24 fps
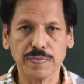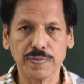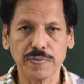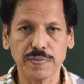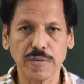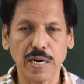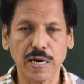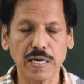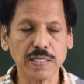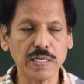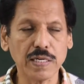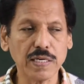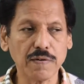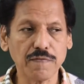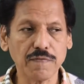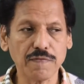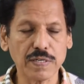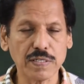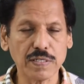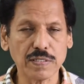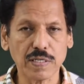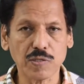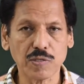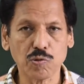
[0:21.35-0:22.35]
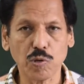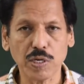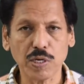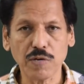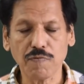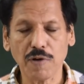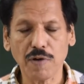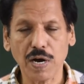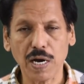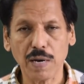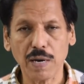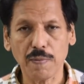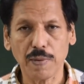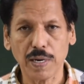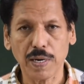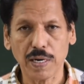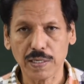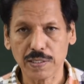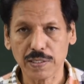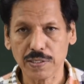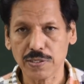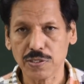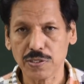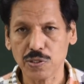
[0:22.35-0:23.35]
I think if it is a 25
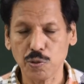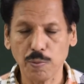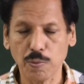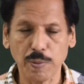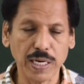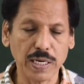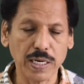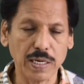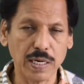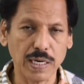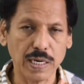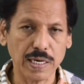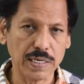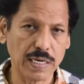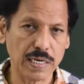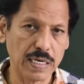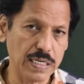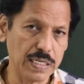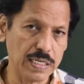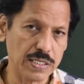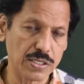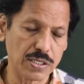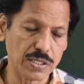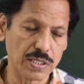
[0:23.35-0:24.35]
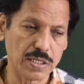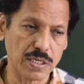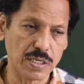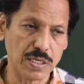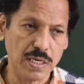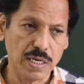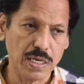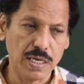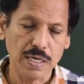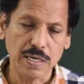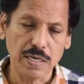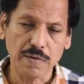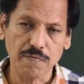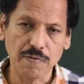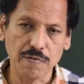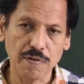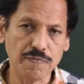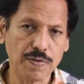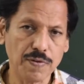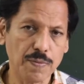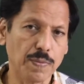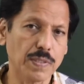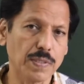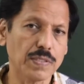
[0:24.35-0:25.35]
marks numerical, at least
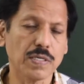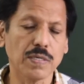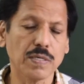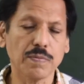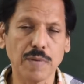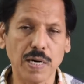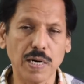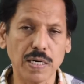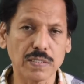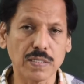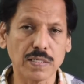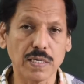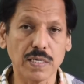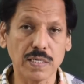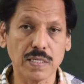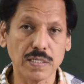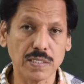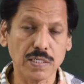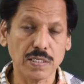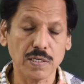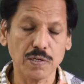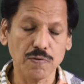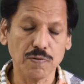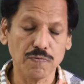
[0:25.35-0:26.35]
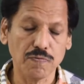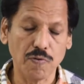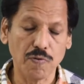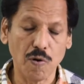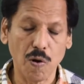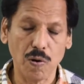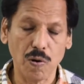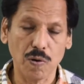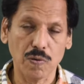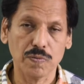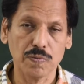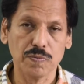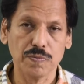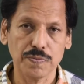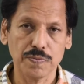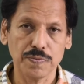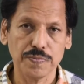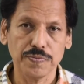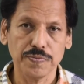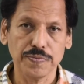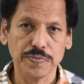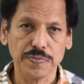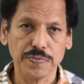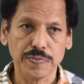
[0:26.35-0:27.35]
50% marks are reserved for
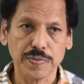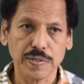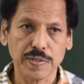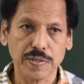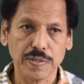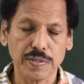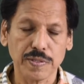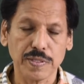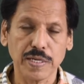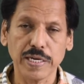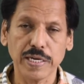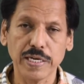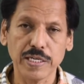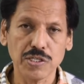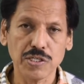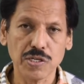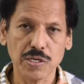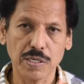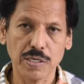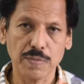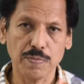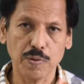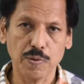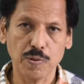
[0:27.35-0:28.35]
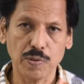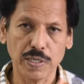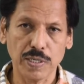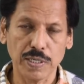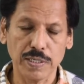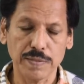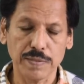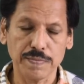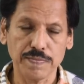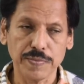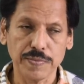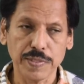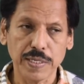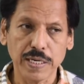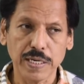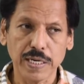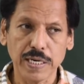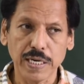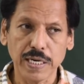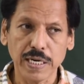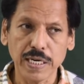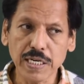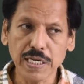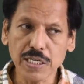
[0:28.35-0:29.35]
the initial reporting.
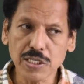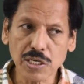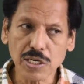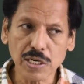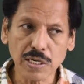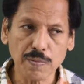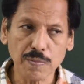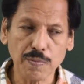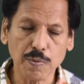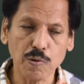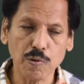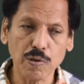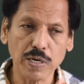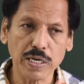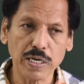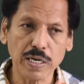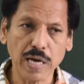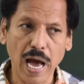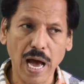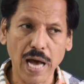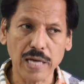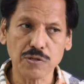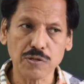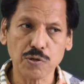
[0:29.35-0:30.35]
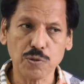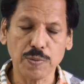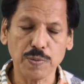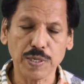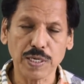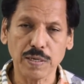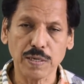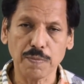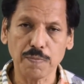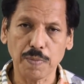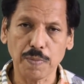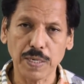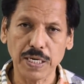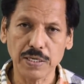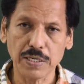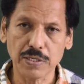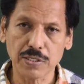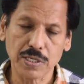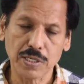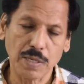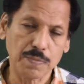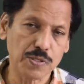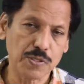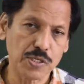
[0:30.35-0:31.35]
Initial reporting has to be complete,
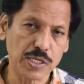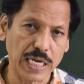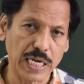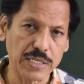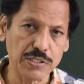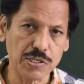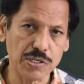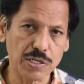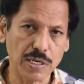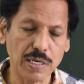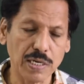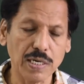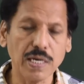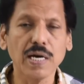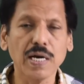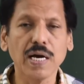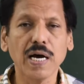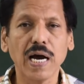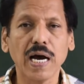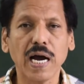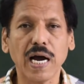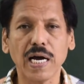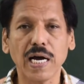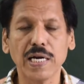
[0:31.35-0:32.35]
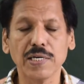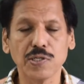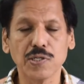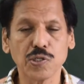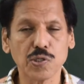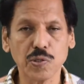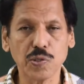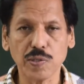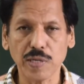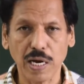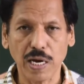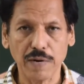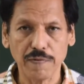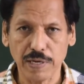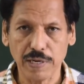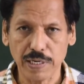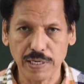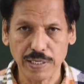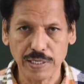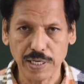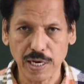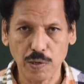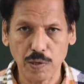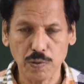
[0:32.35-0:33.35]
substantial, and shouldn't have any
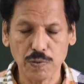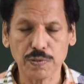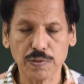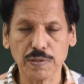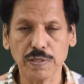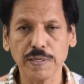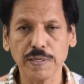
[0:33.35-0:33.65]
doubt.